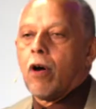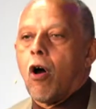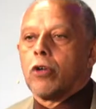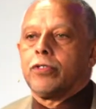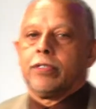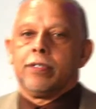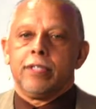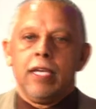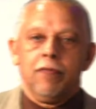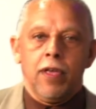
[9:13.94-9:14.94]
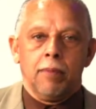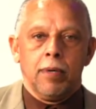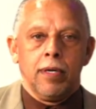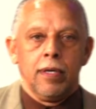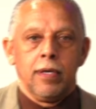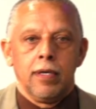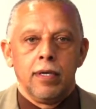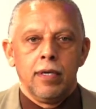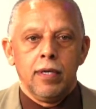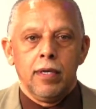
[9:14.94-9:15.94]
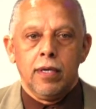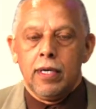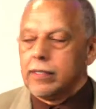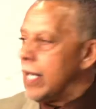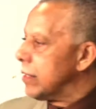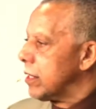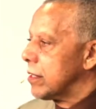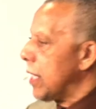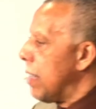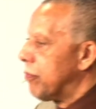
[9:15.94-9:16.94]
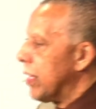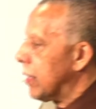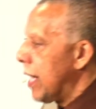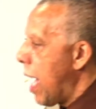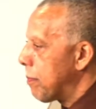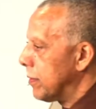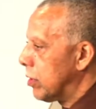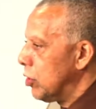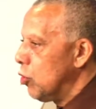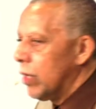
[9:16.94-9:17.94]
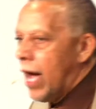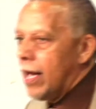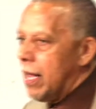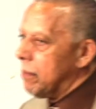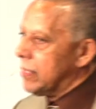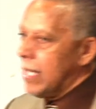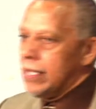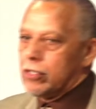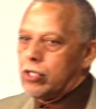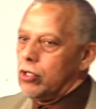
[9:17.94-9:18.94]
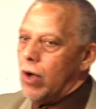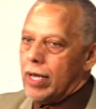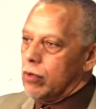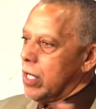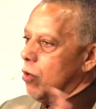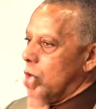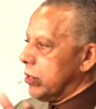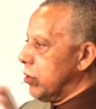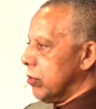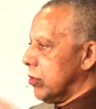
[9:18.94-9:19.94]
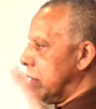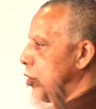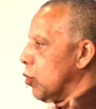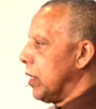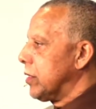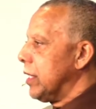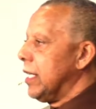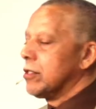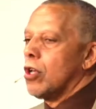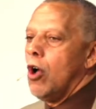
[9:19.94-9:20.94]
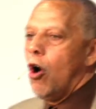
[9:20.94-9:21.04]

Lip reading: Their hearts deceived them. Saints, the same thing can happen to you and I. Let me say this to you. I don't care what your situation is.